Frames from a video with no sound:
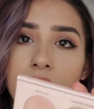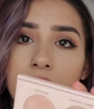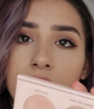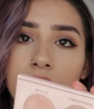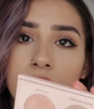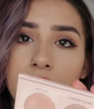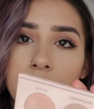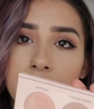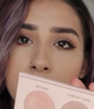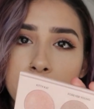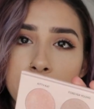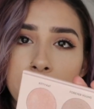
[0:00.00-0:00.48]
I
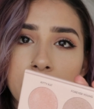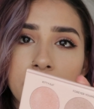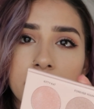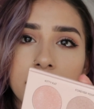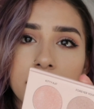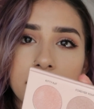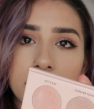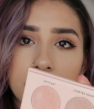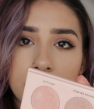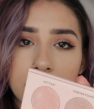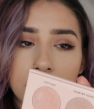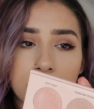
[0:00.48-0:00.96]
kind of
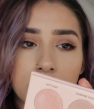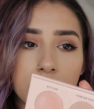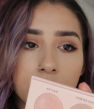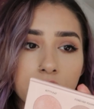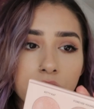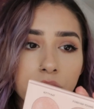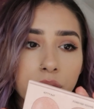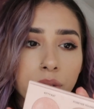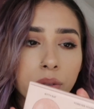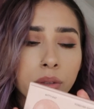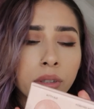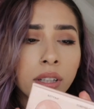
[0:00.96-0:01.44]
mix these
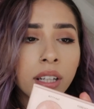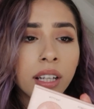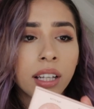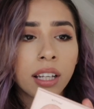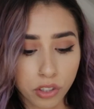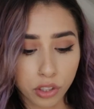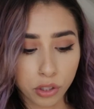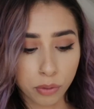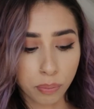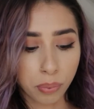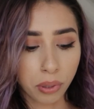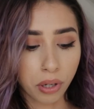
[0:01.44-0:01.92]
two,
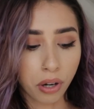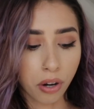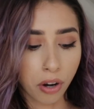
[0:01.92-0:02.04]
just put